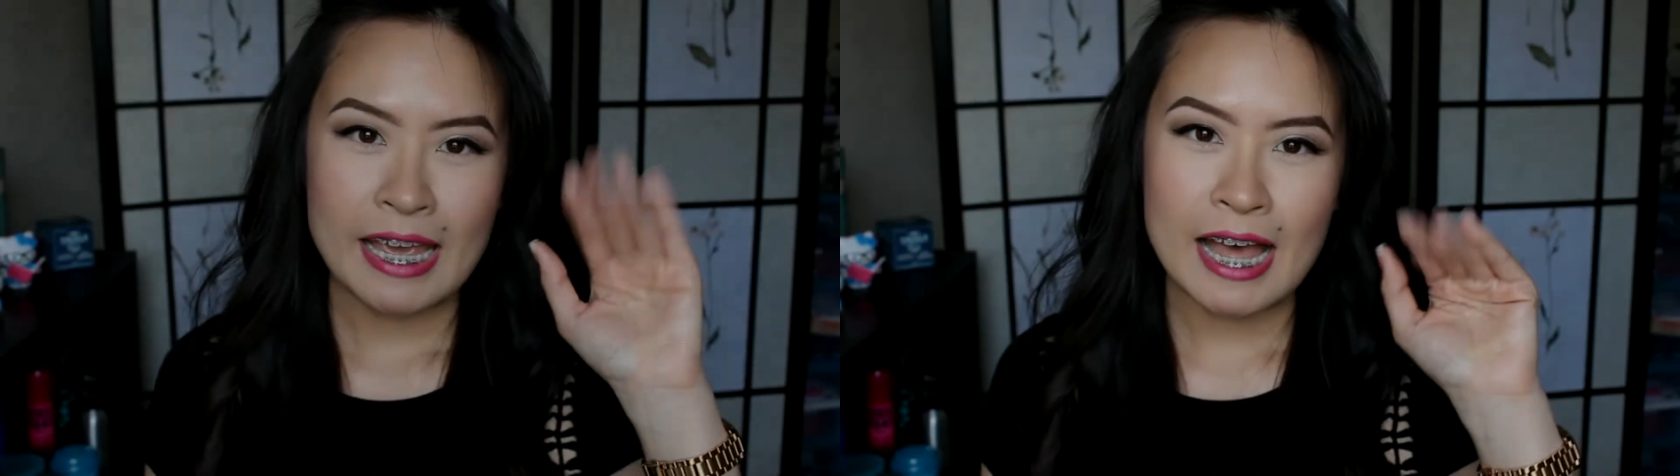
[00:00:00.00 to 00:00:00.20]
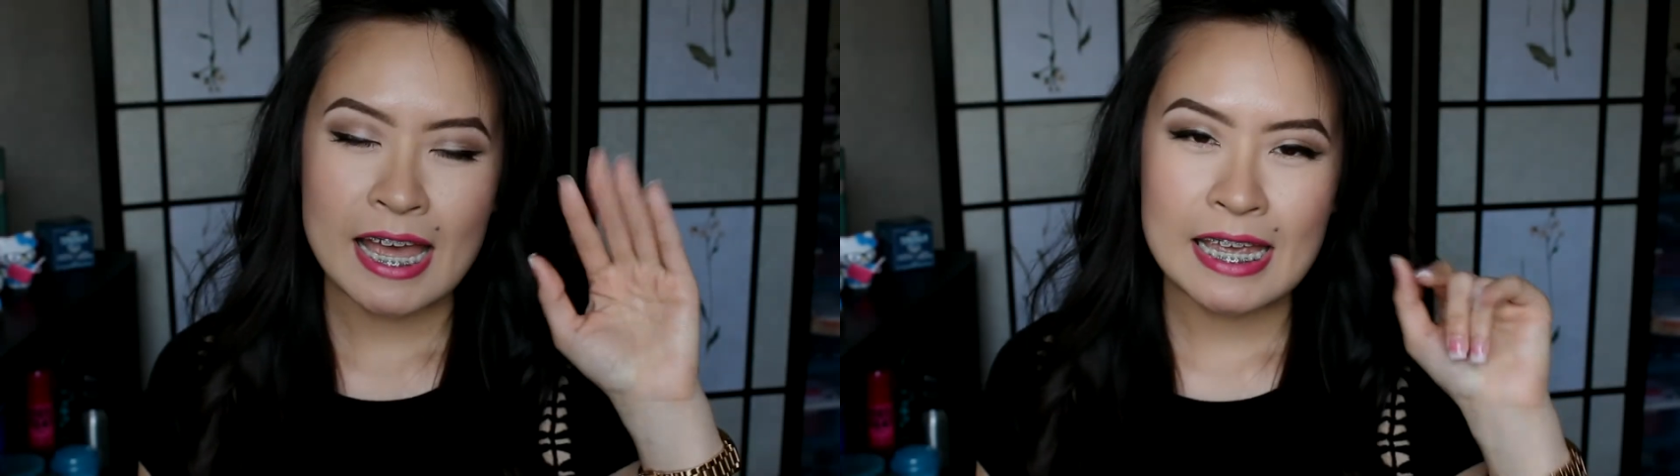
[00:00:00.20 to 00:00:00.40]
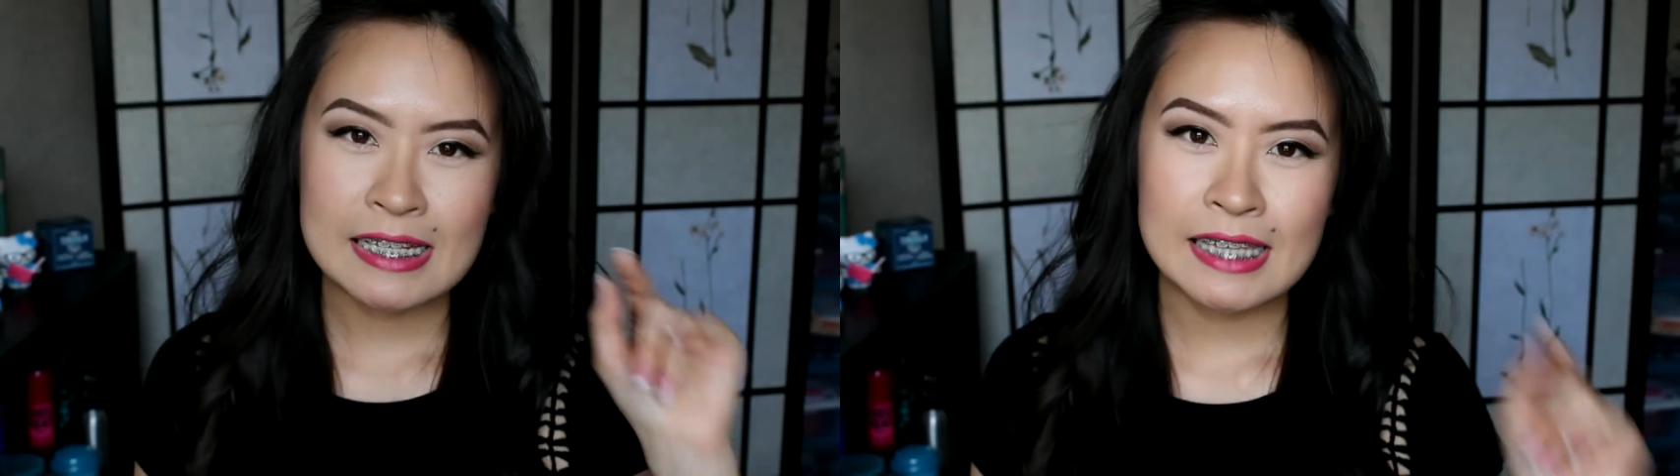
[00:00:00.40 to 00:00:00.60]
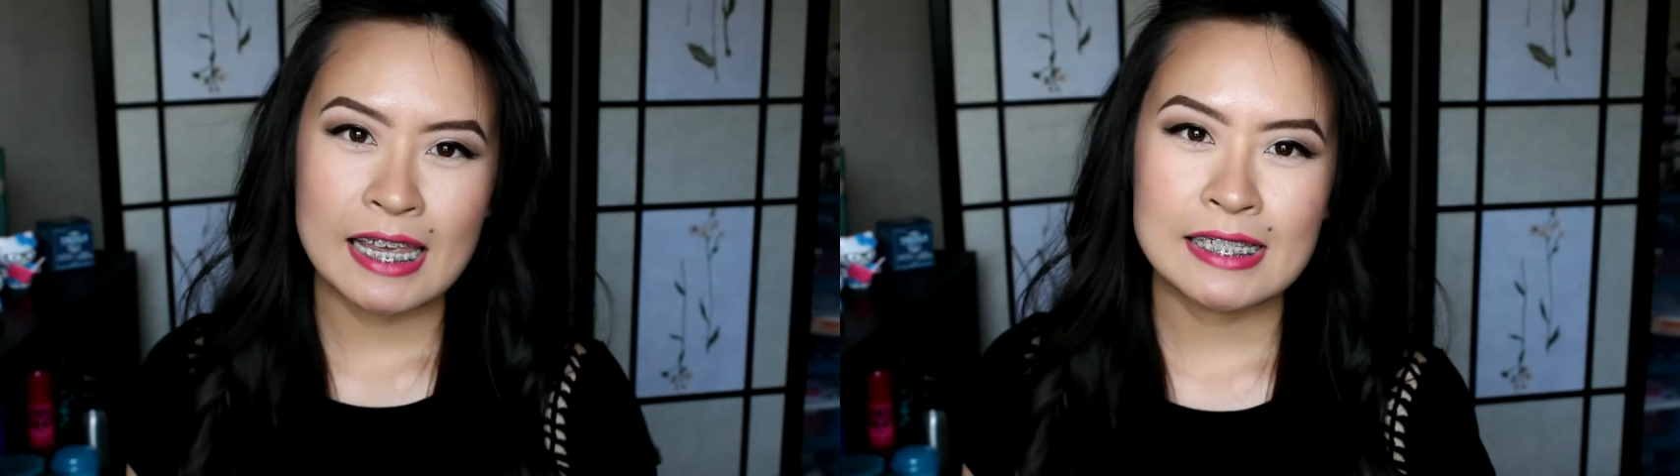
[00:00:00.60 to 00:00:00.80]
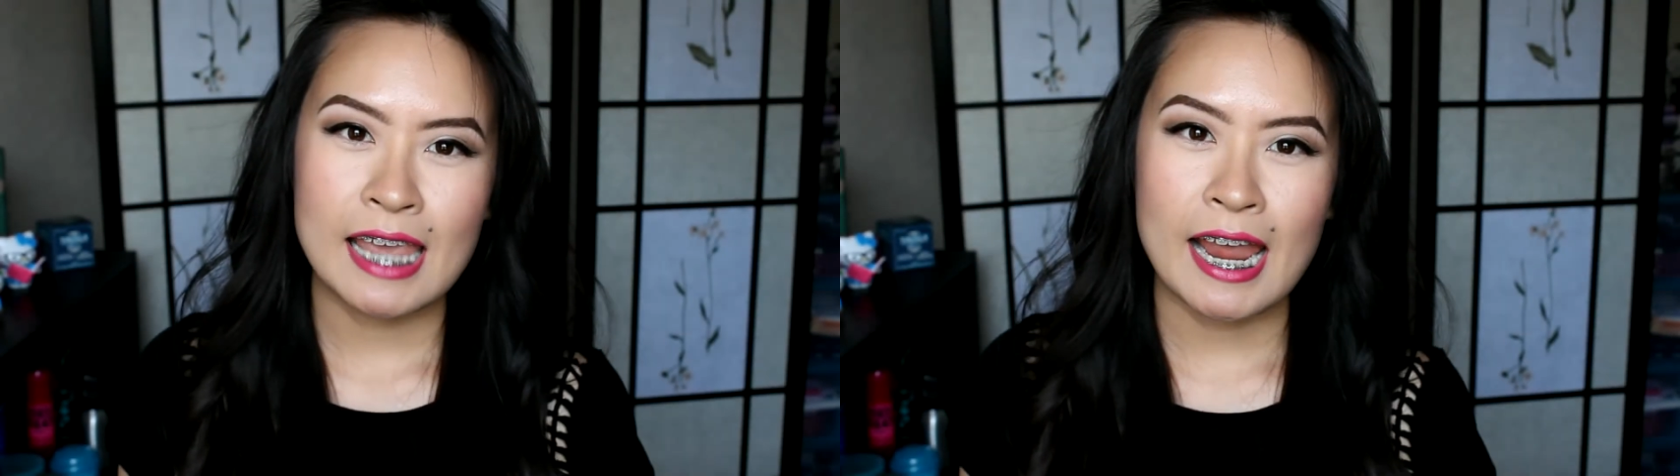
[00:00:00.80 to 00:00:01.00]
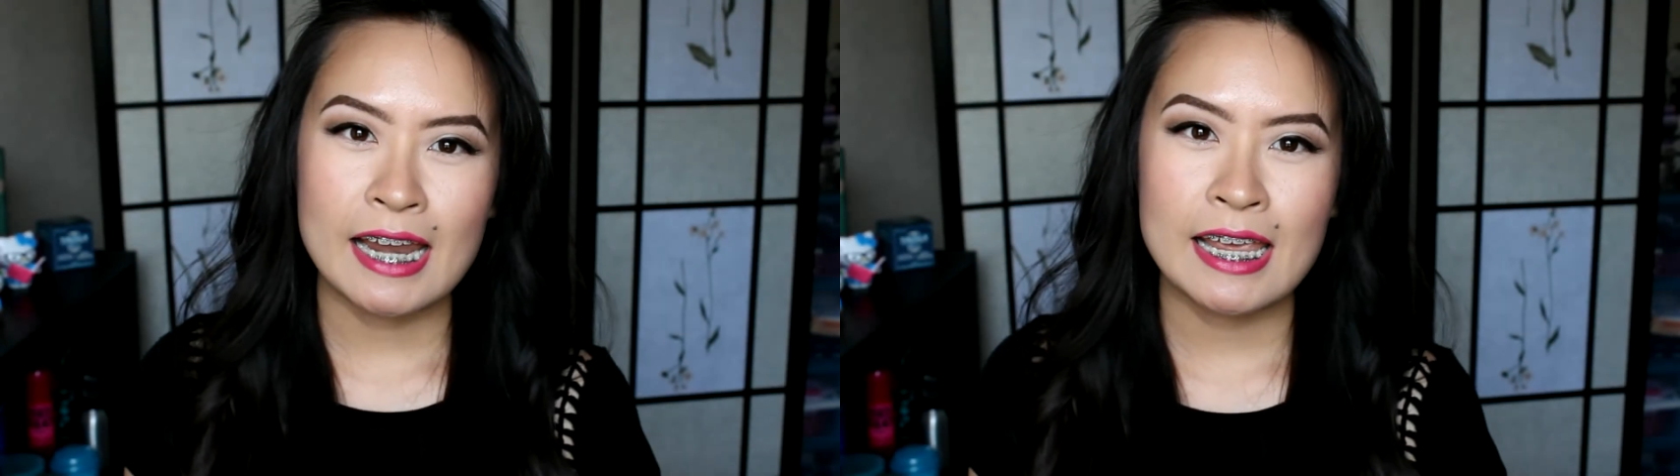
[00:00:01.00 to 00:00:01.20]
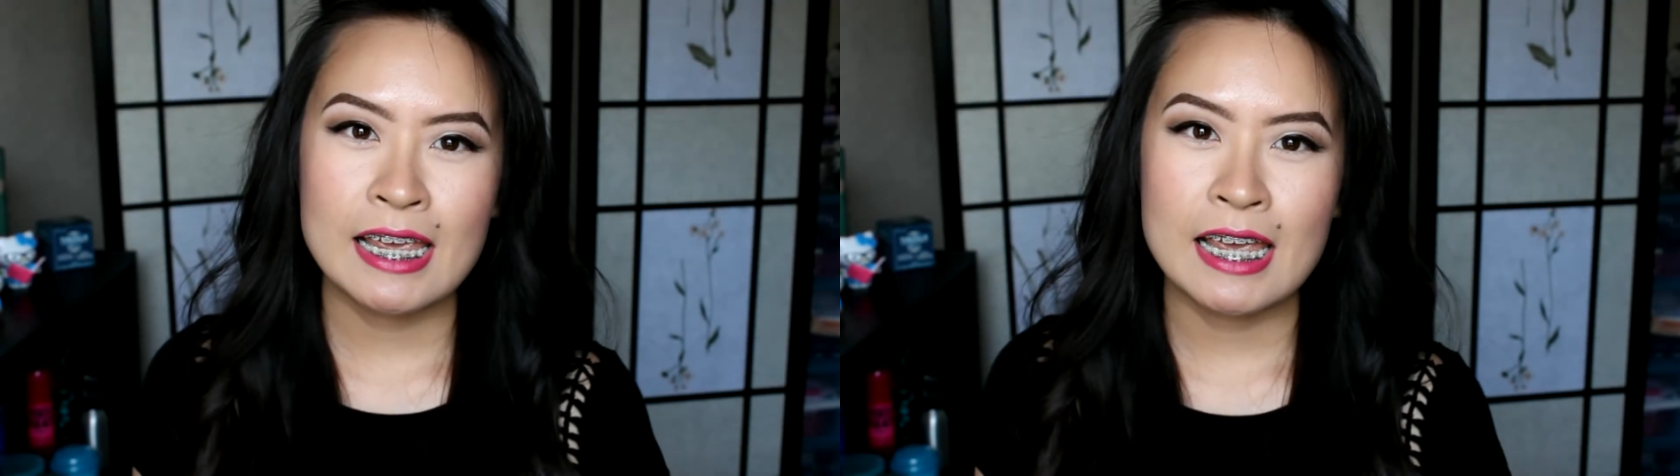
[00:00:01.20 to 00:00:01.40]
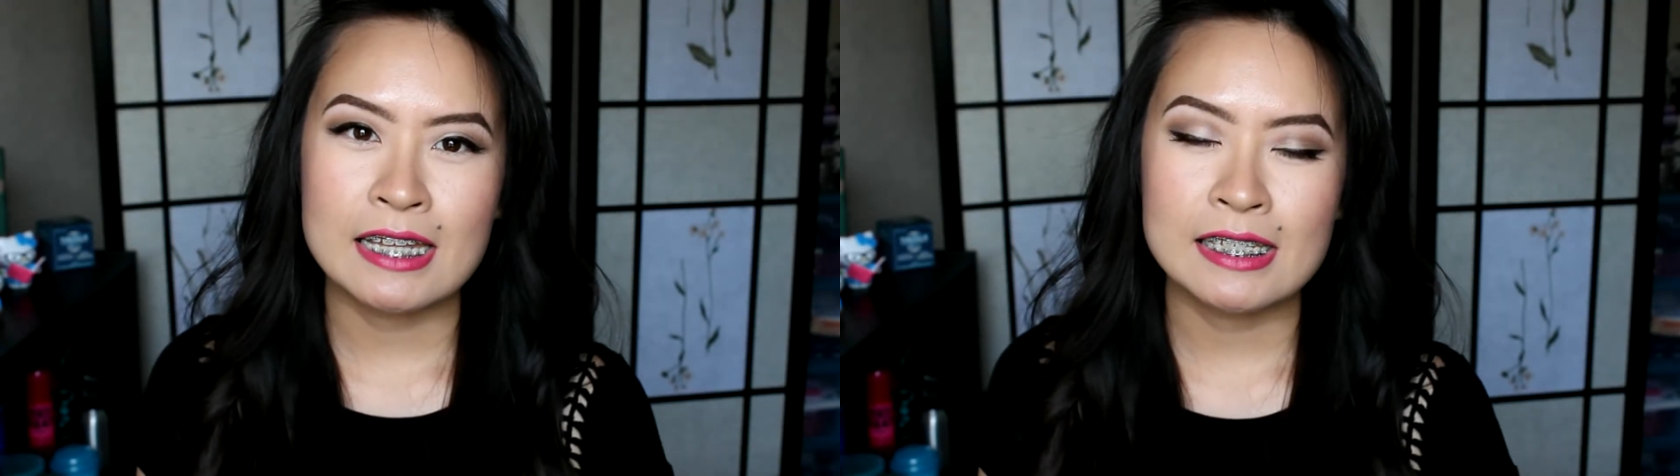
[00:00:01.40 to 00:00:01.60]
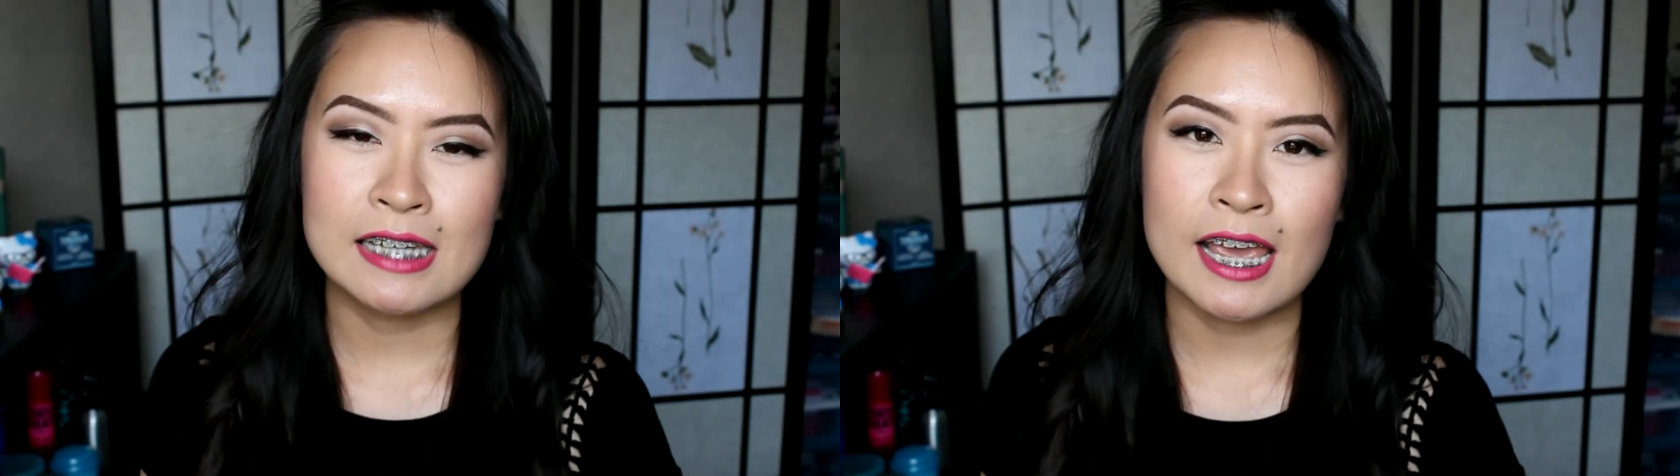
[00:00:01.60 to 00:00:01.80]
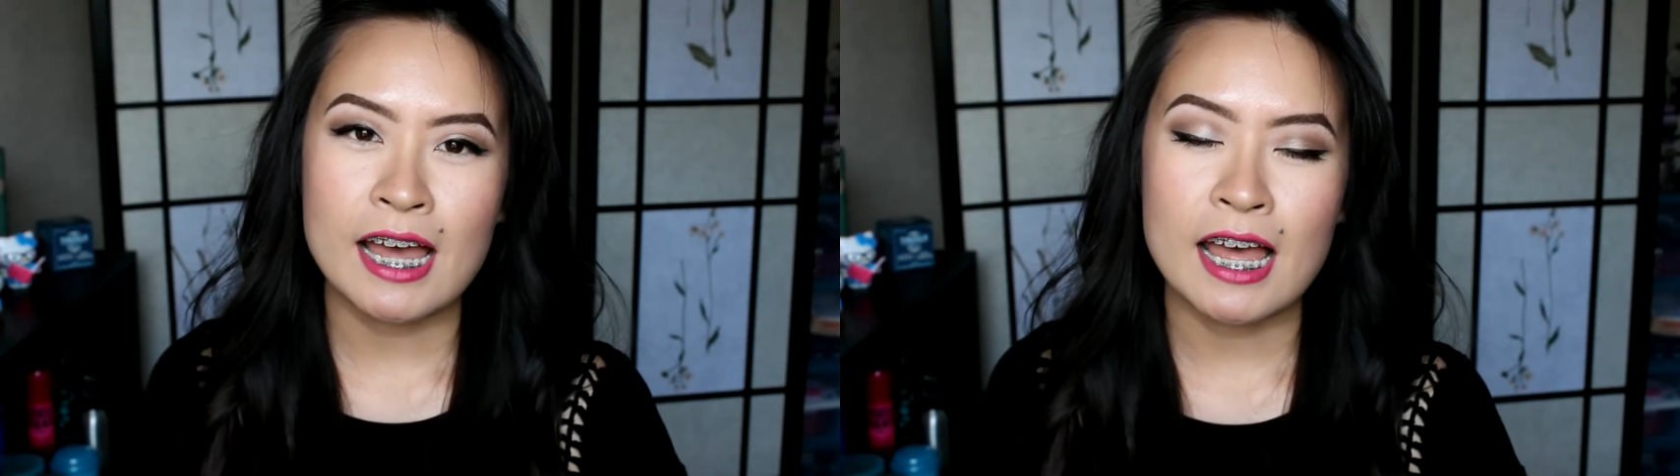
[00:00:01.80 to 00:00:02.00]
Hey guys, it's Katie and
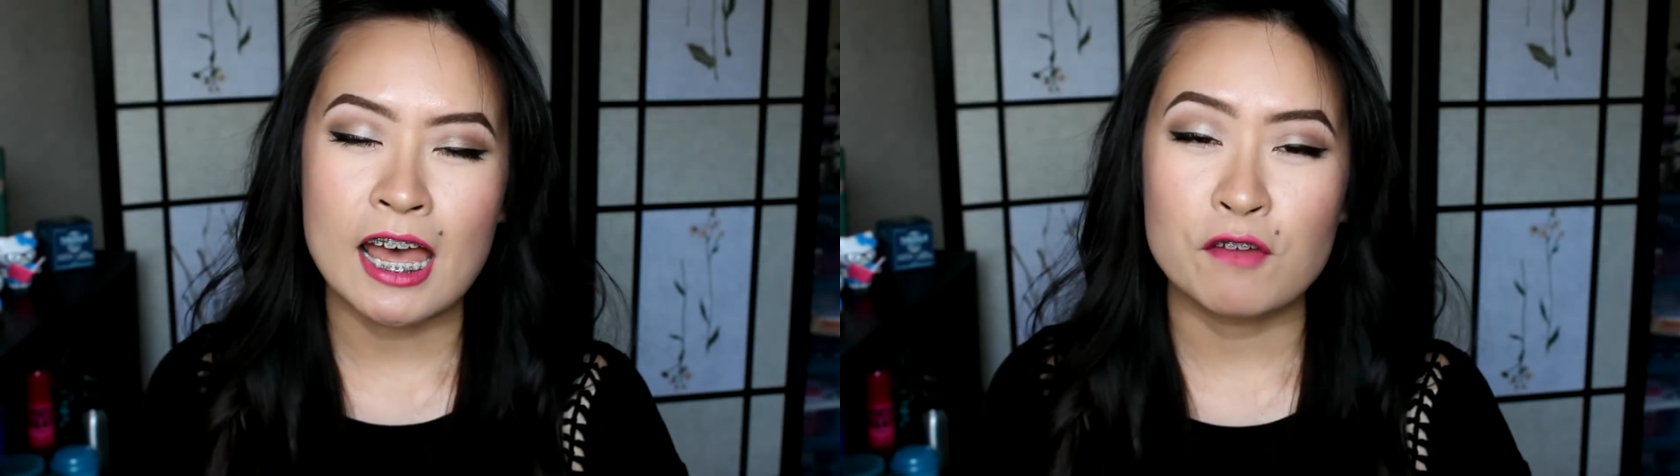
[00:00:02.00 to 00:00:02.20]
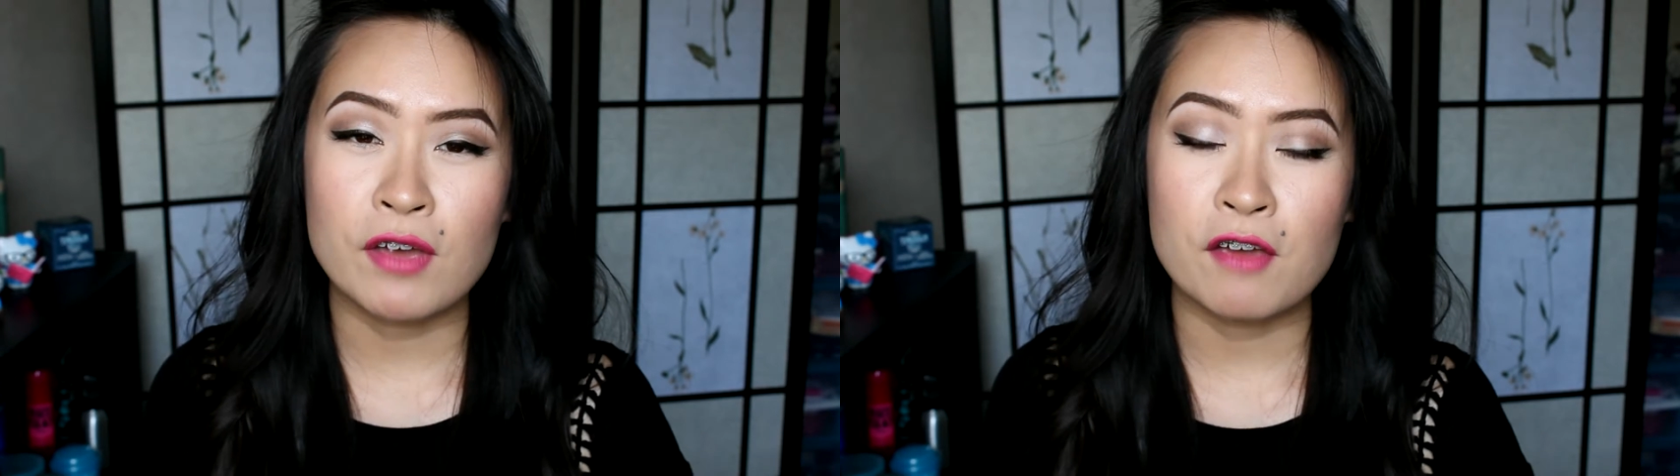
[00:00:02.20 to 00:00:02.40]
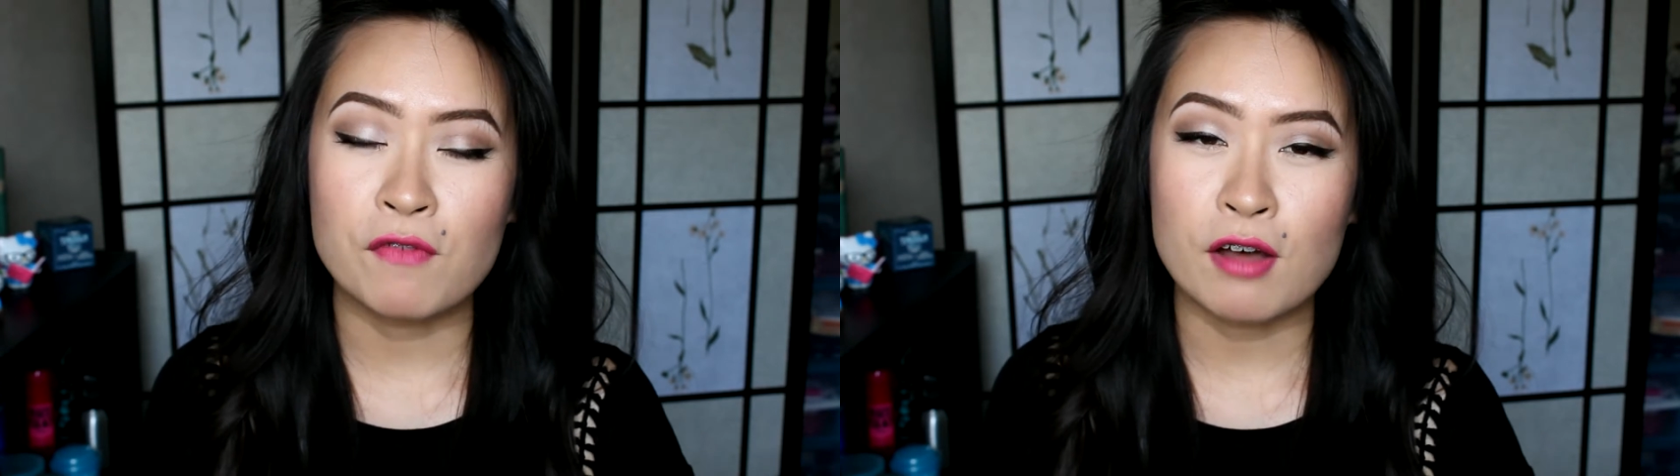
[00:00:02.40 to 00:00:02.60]
today I have a